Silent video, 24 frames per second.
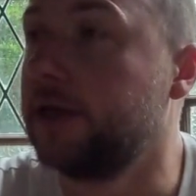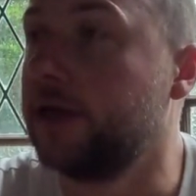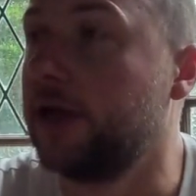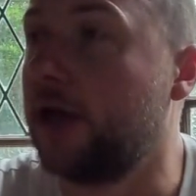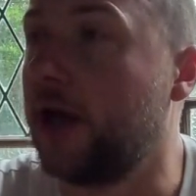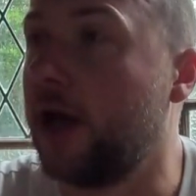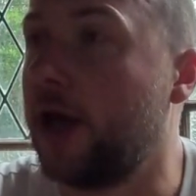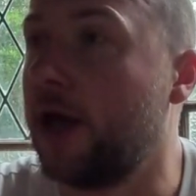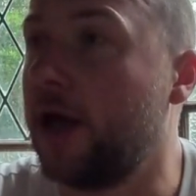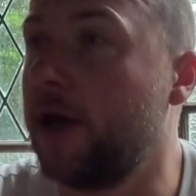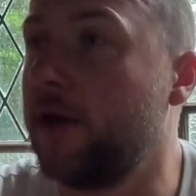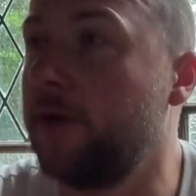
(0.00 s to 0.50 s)

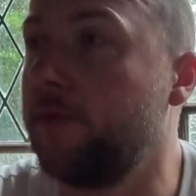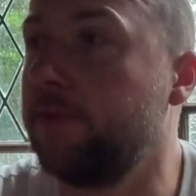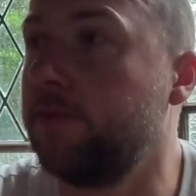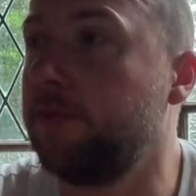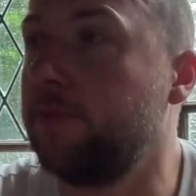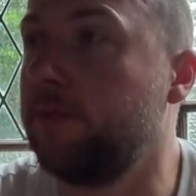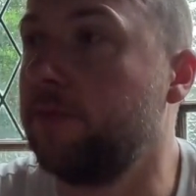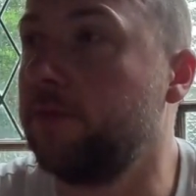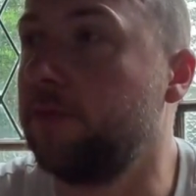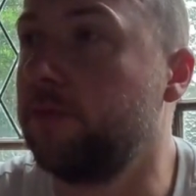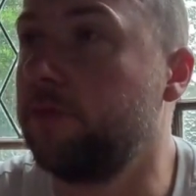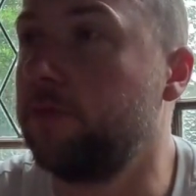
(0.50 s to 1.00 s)

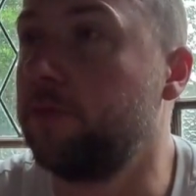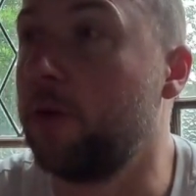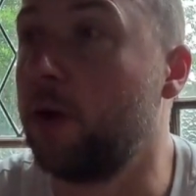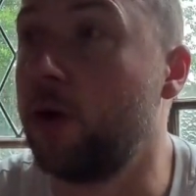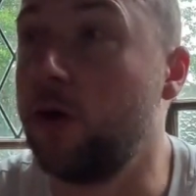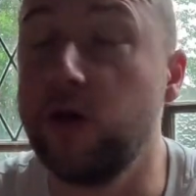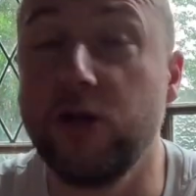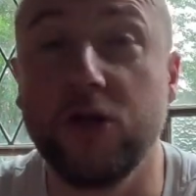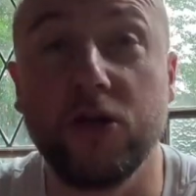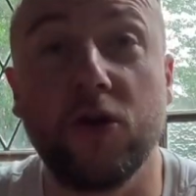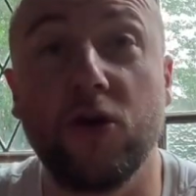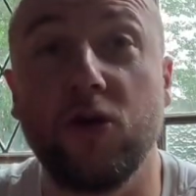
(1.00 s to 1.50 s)
But
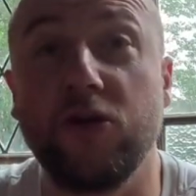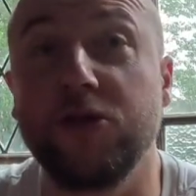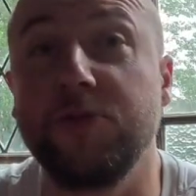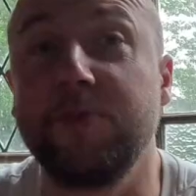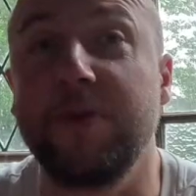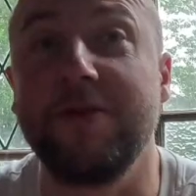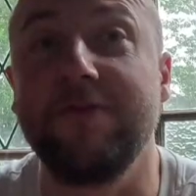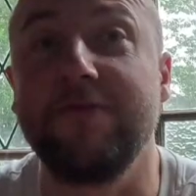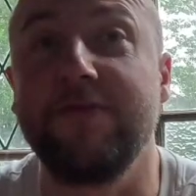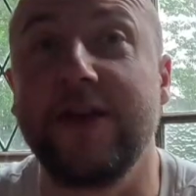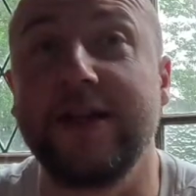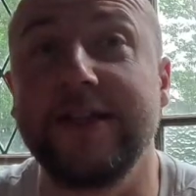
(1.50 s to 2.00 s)
all in all, it's
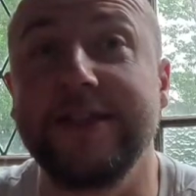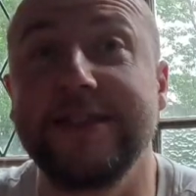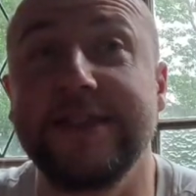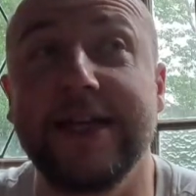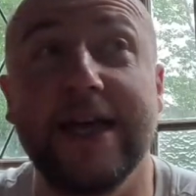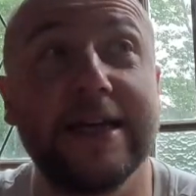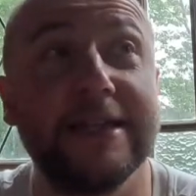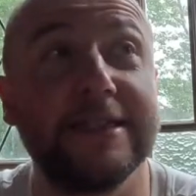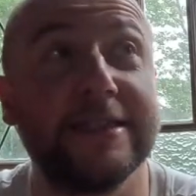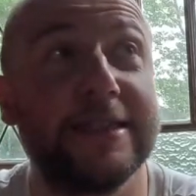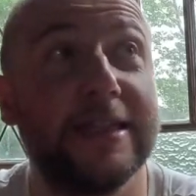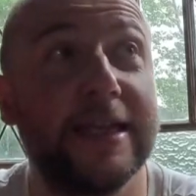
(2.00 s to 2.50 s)
been
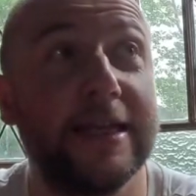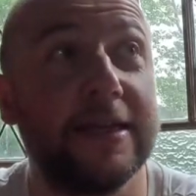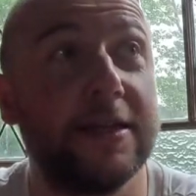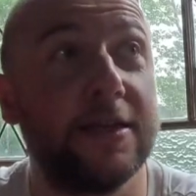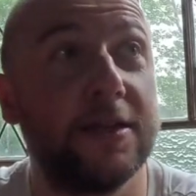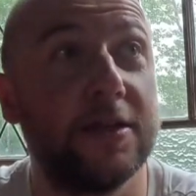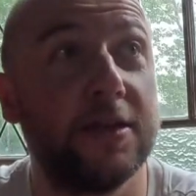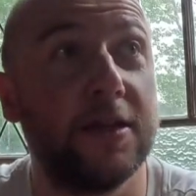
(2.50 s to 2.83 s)
fantastic.